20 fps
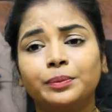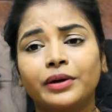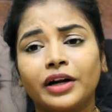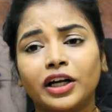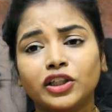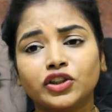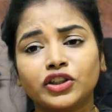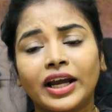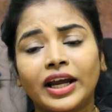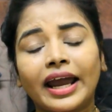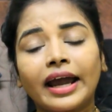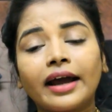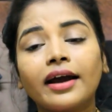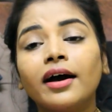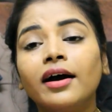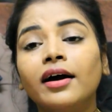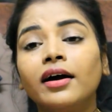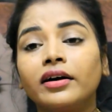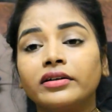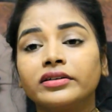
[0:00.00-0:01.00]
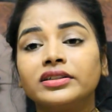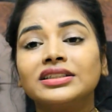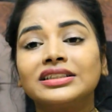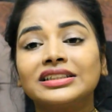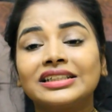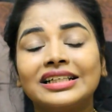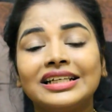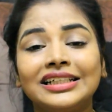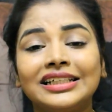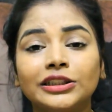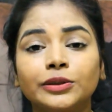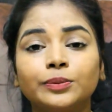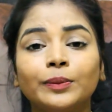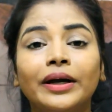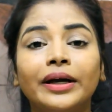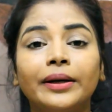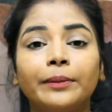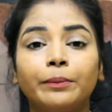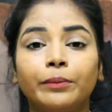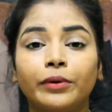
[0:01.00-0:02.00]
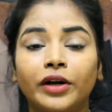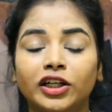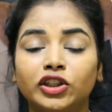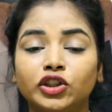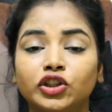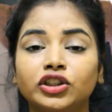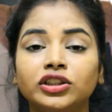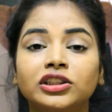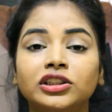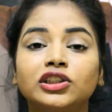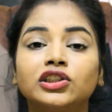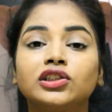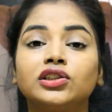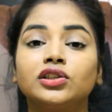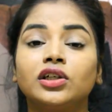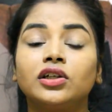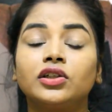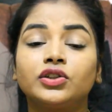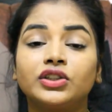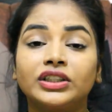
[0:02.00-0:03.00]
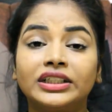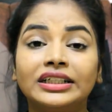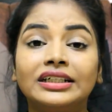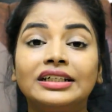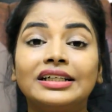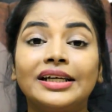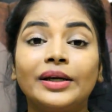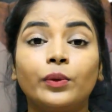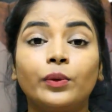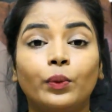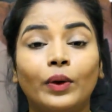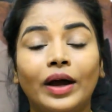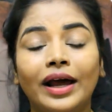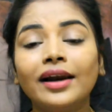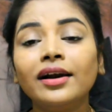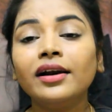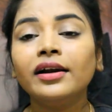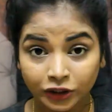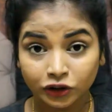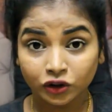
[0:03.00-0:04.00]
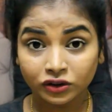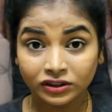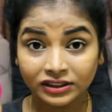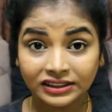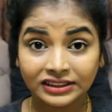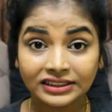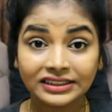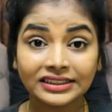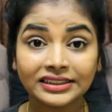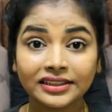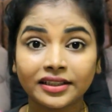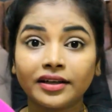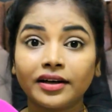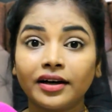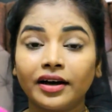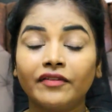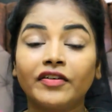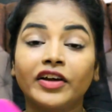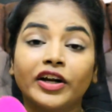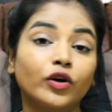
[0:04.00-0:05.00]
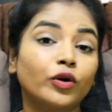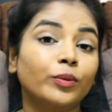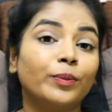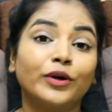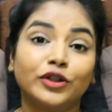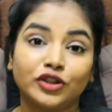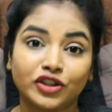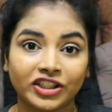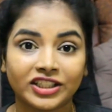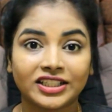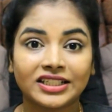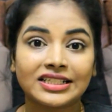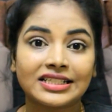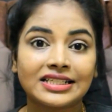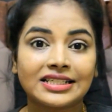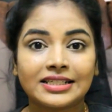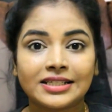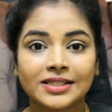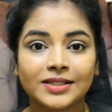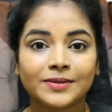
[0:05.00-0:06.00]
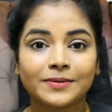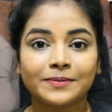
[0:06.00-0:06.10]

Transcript: brush egg. This cleans my brushes really well. So this is a very good purchase.